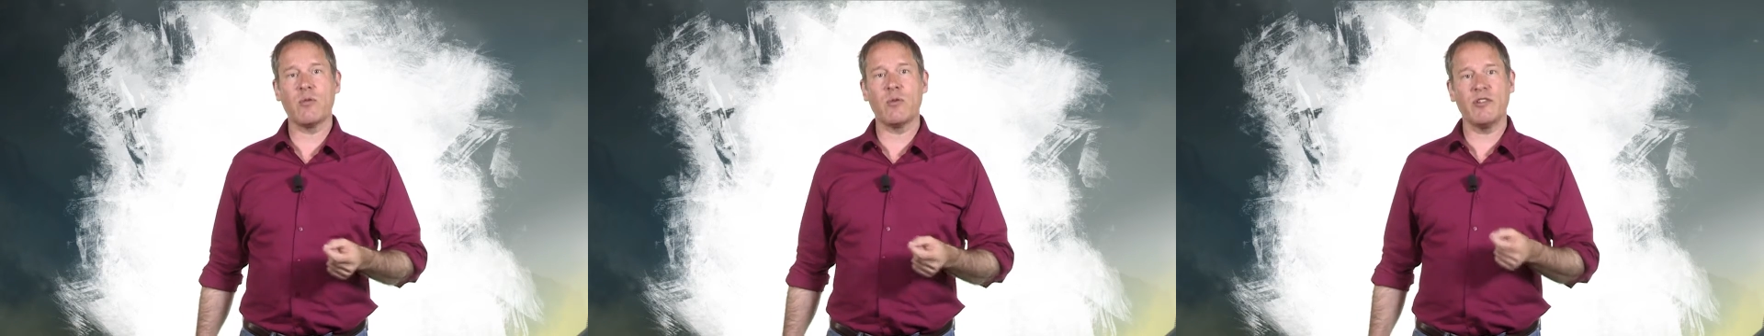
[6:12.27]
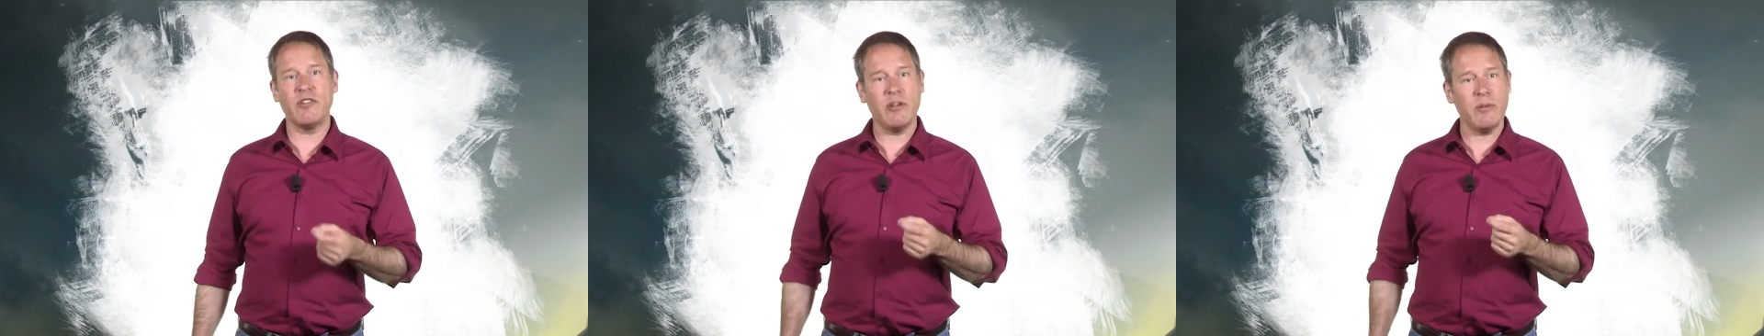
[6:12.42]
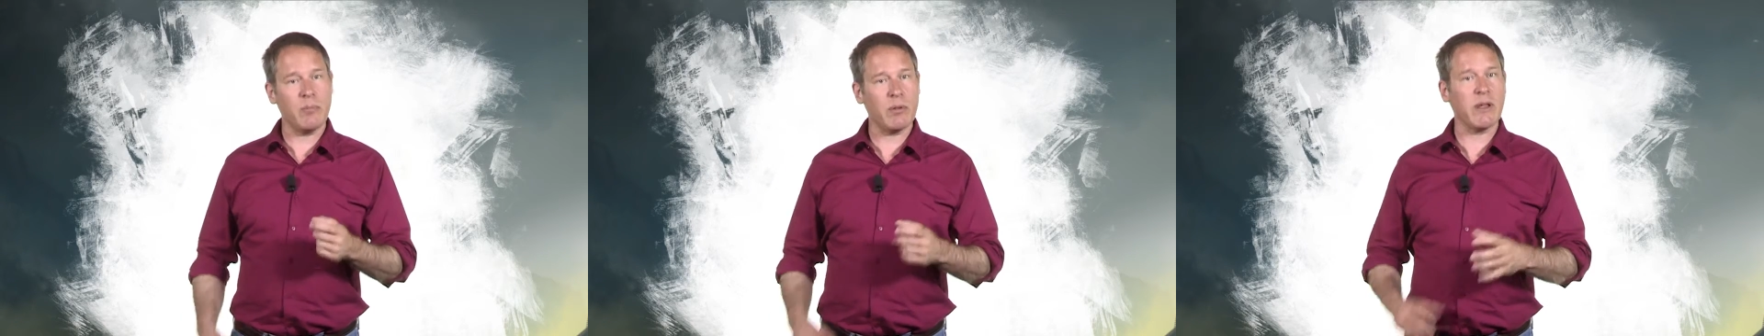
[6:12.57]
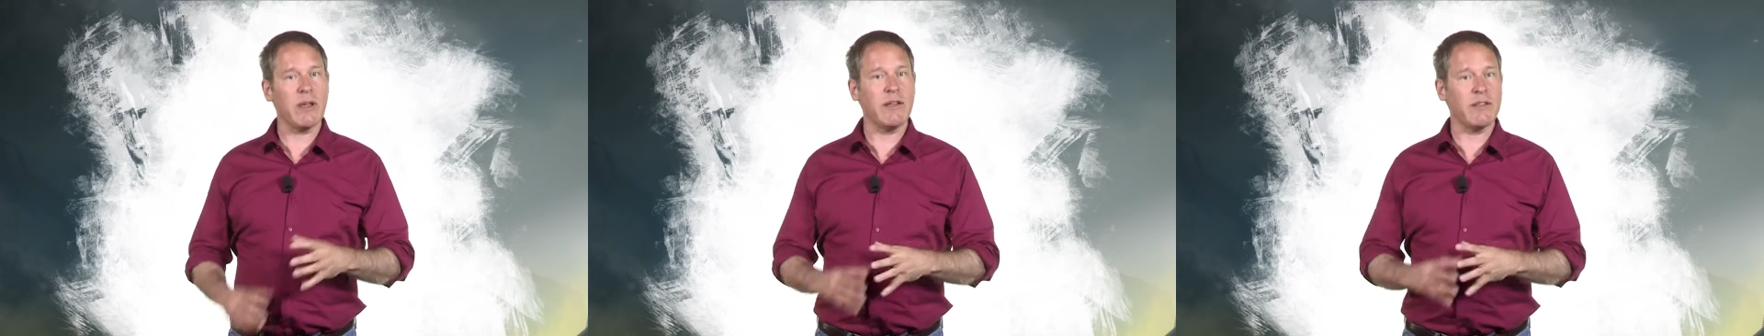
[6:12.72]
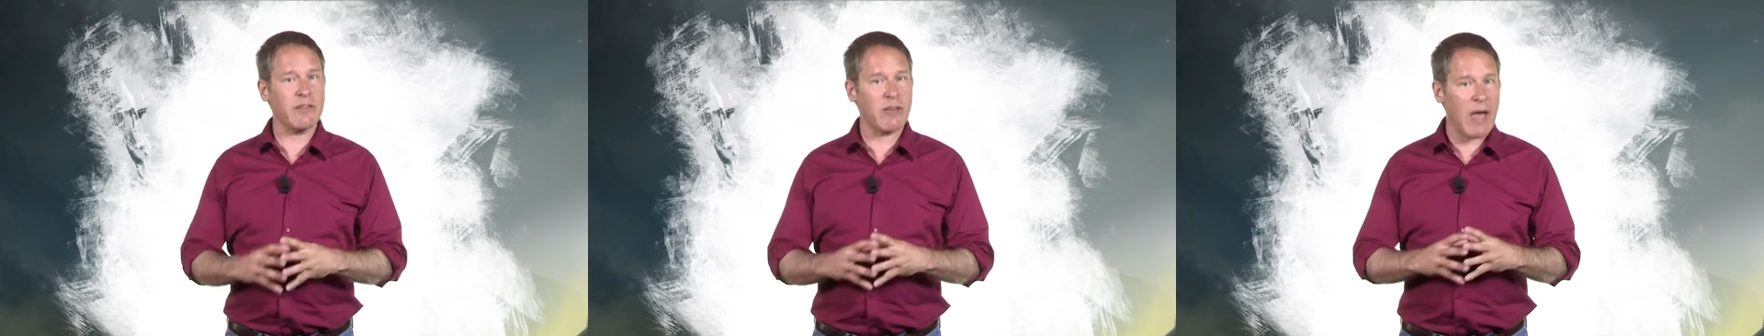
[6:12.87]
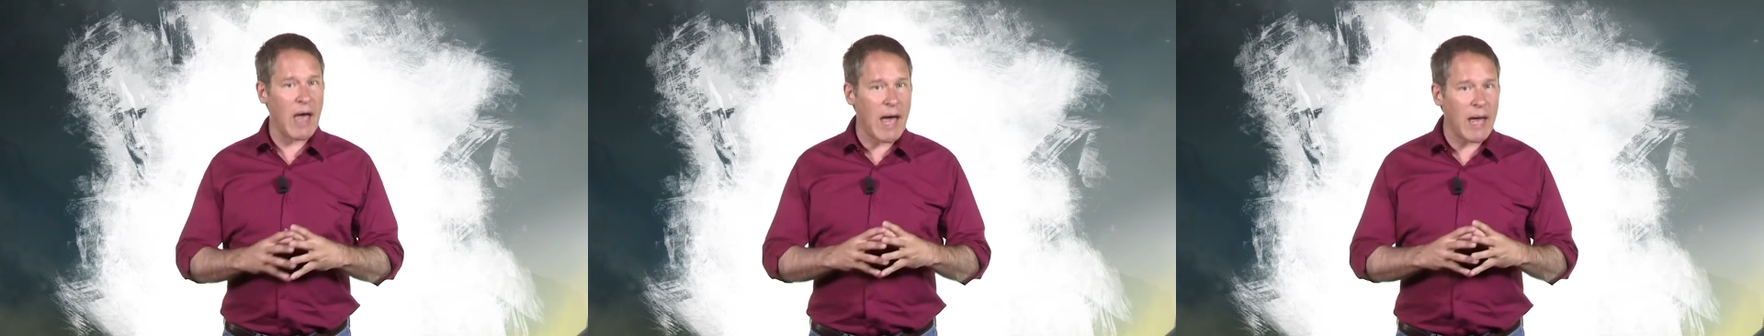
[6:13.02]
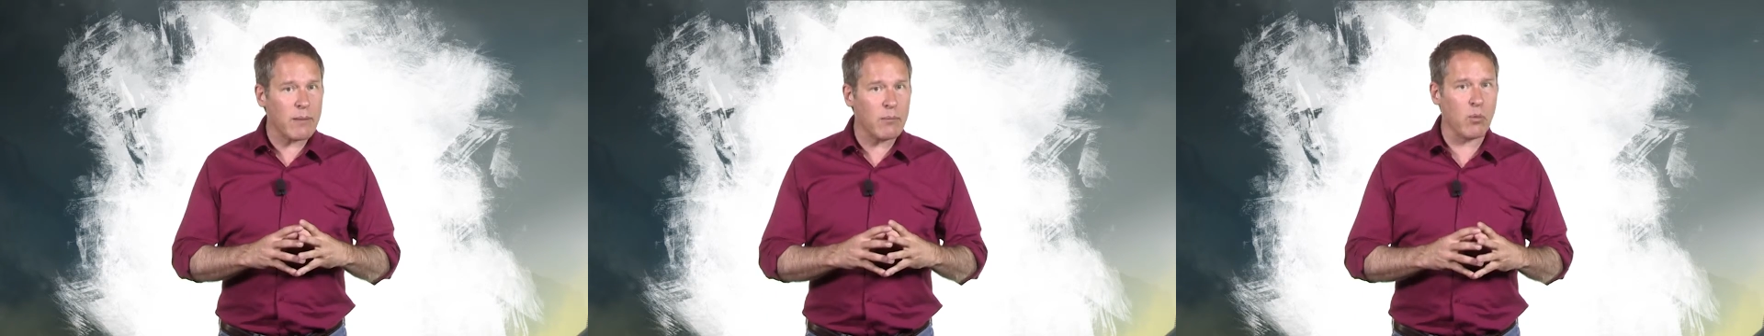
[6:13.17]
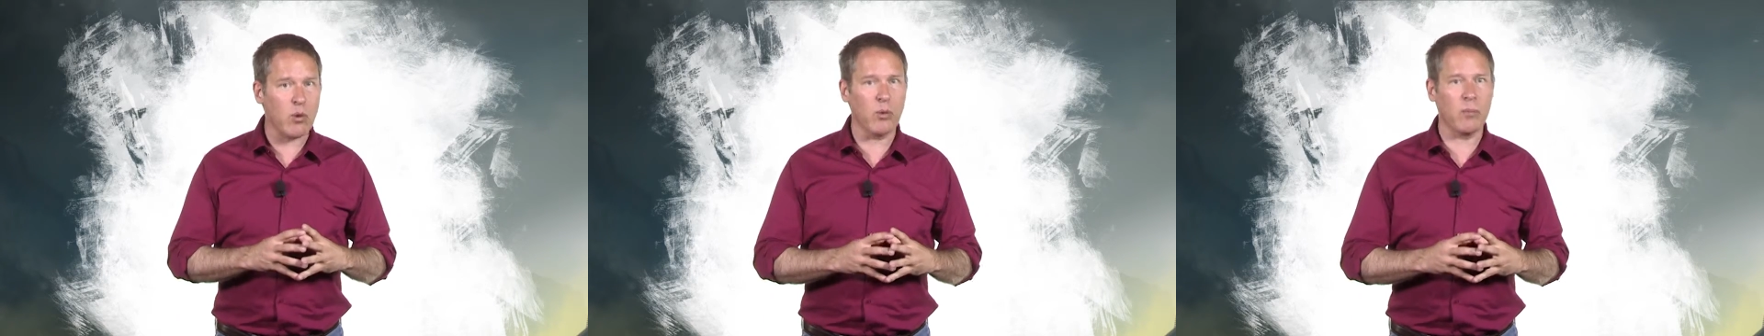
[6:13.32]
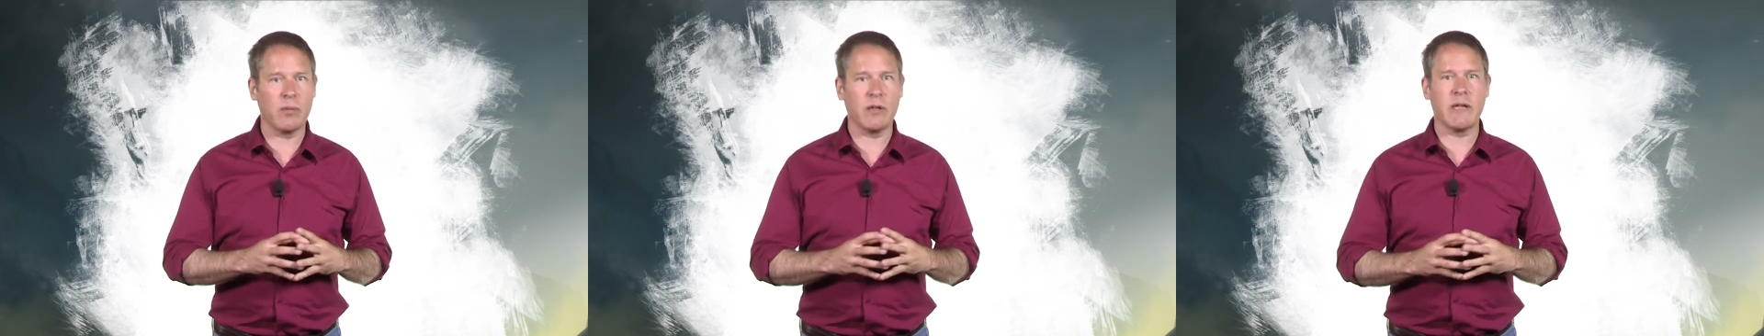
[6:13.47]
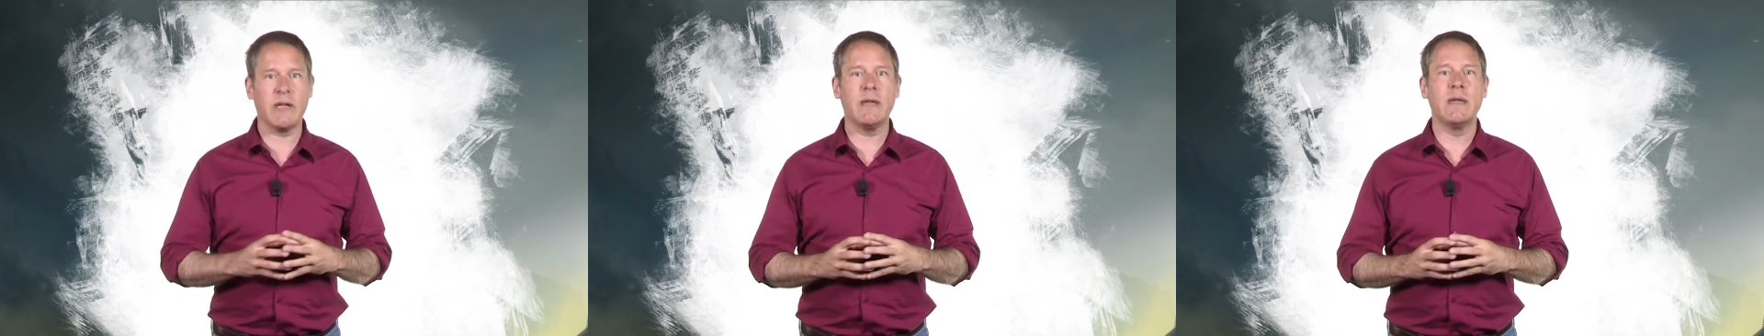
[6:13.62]
which he plays
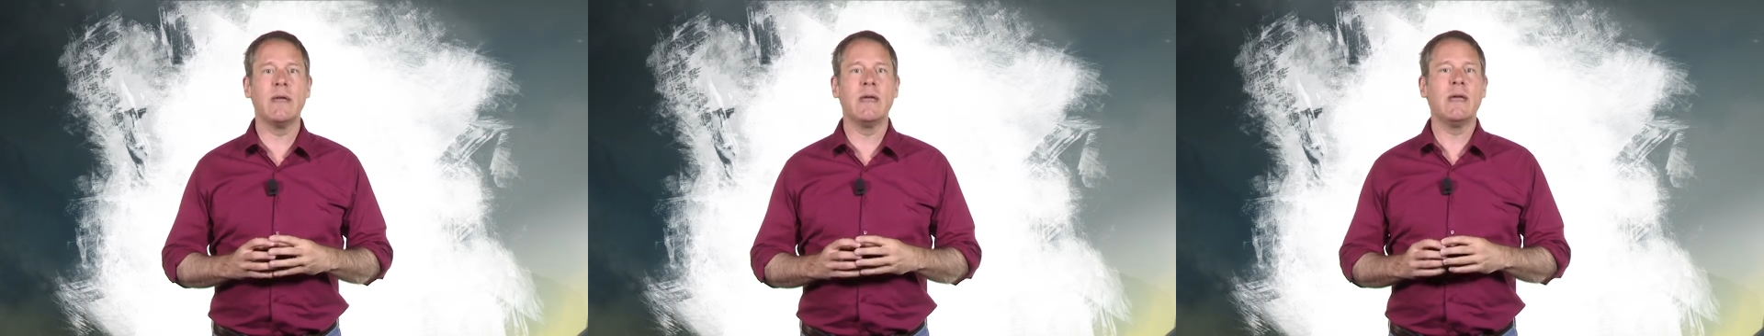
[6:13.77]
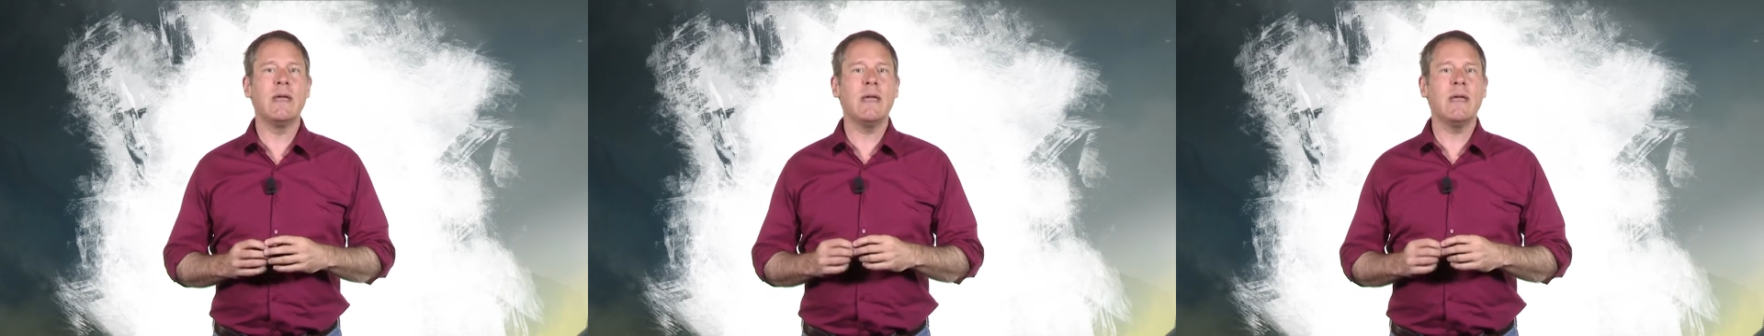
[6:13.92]
admirably,